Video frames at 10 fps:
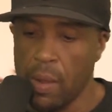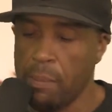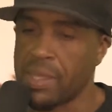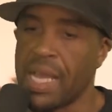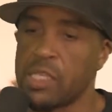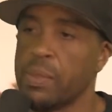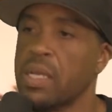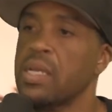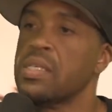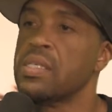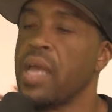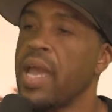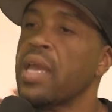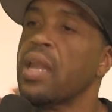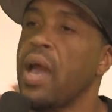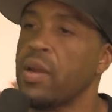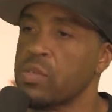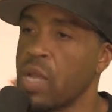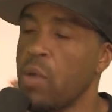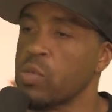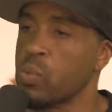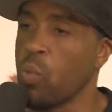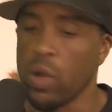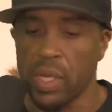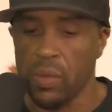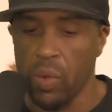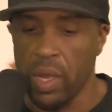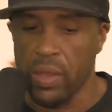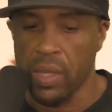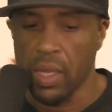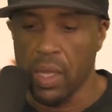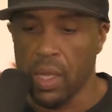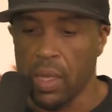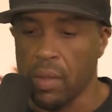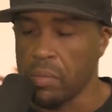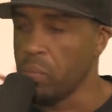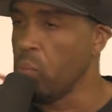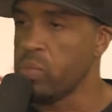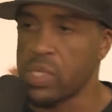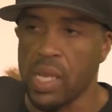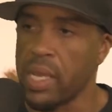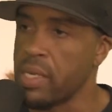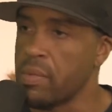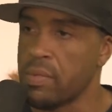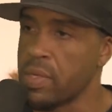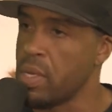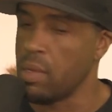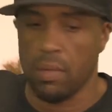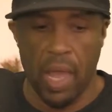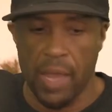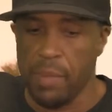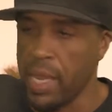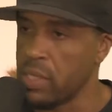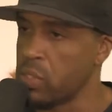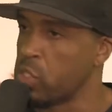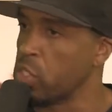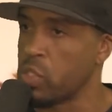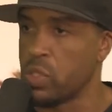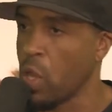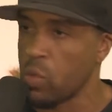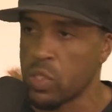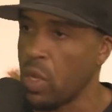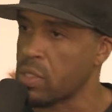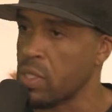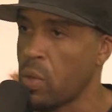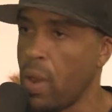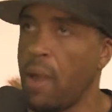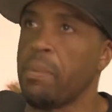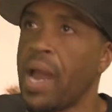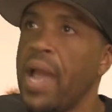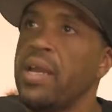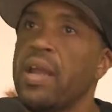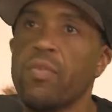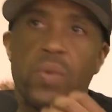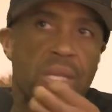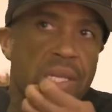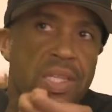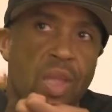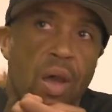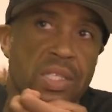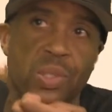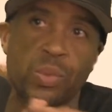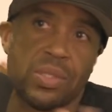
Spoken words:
But that's because the headliners I was working with said, hey man, just don't talk to the crowd. But I had never really thought